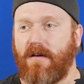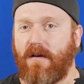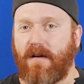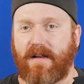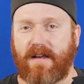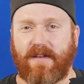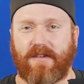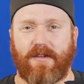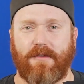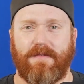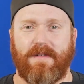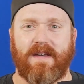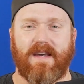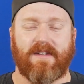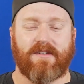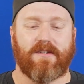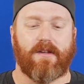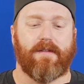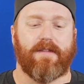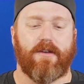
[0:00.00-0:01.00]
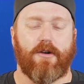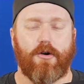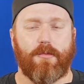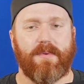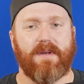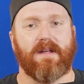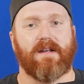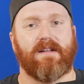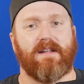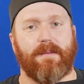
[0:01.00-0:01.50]
Alright guys, if you guys saw the
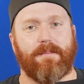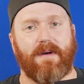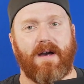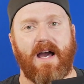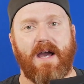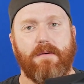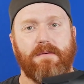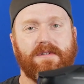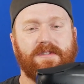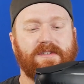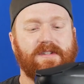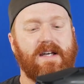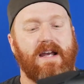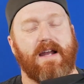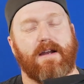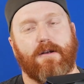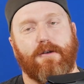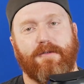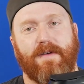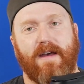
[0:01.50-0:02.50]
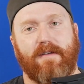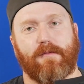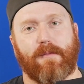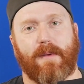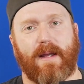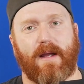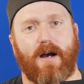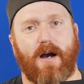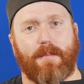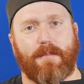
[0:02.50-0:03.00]
opening clip, I was tired of having
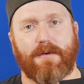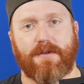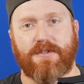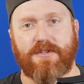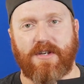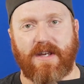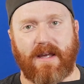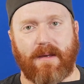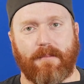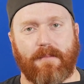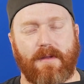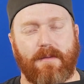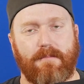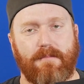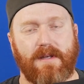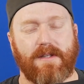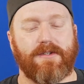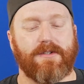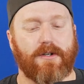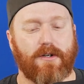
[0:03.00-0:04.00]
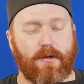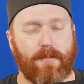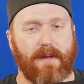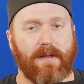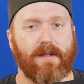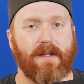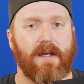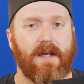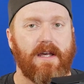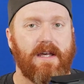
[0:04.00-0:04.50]
my hoppers jam mid-tournament.